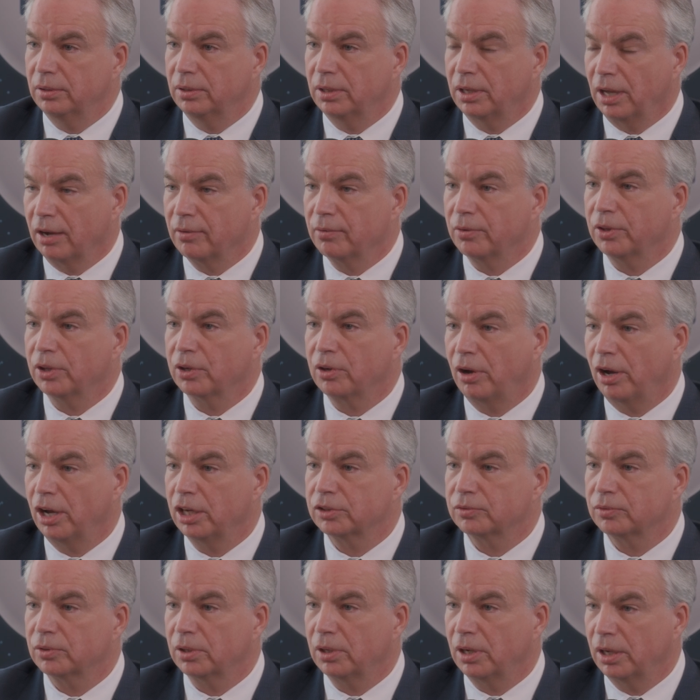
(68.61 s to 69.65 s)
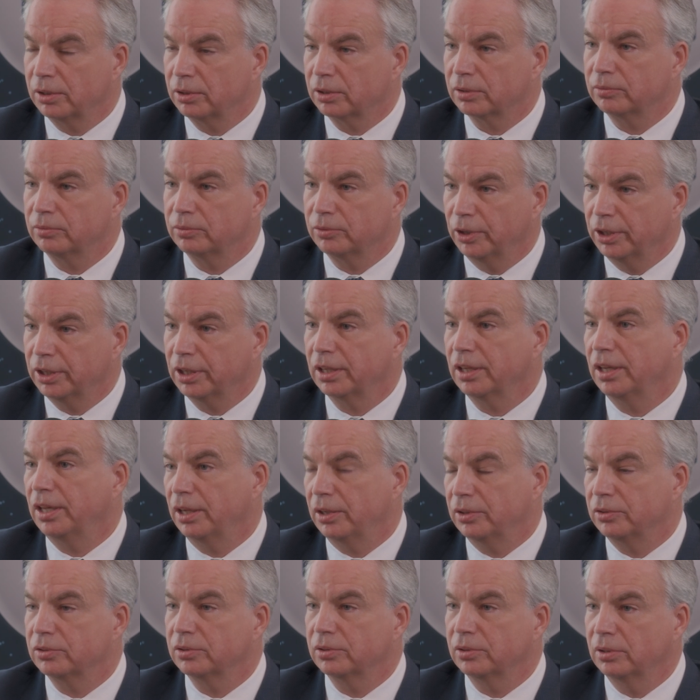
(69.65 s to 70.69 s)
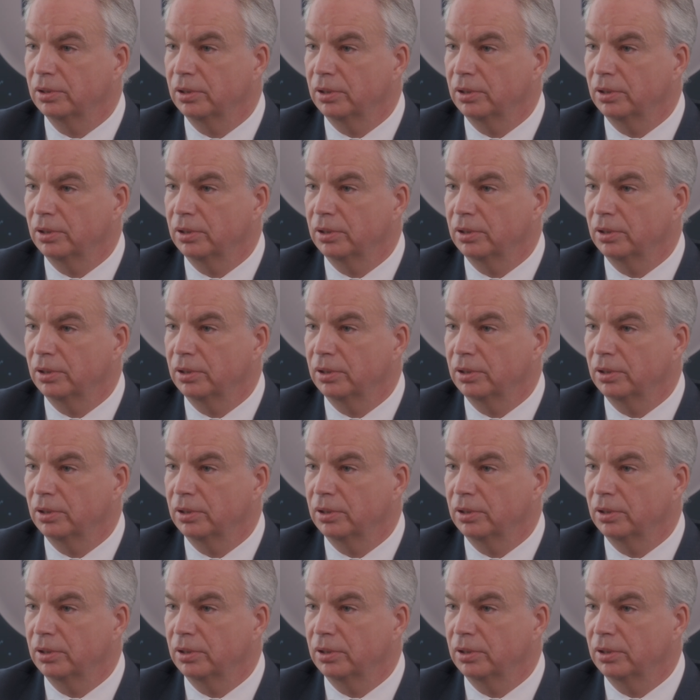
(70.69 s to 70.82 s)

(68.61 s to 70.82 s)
cover the cost for 100 freaking kids?